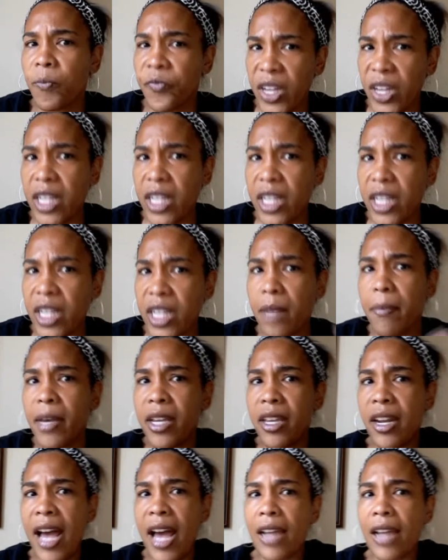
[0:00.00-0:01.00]
$50 million.
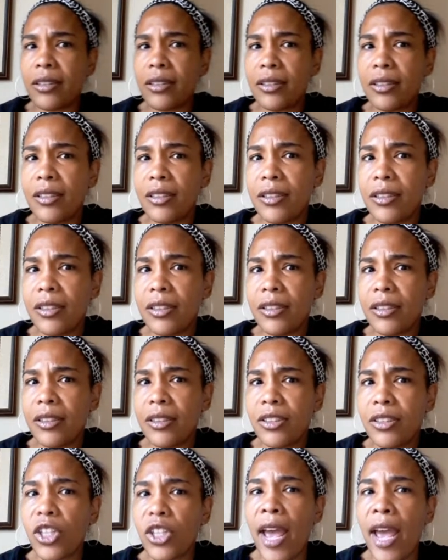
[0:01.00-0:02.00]

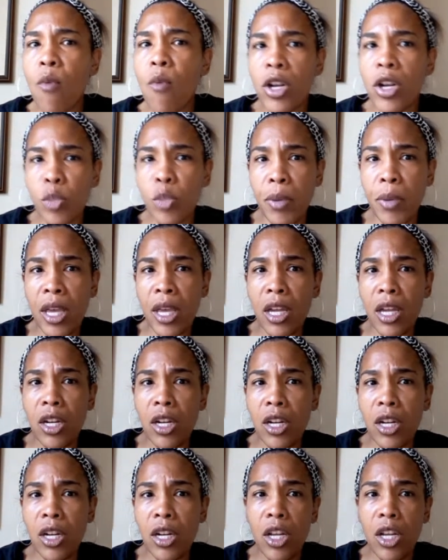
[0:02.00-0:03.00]
So they want to
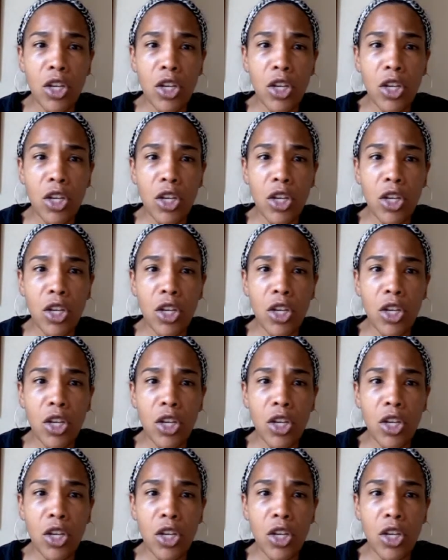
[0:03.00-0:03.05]
spend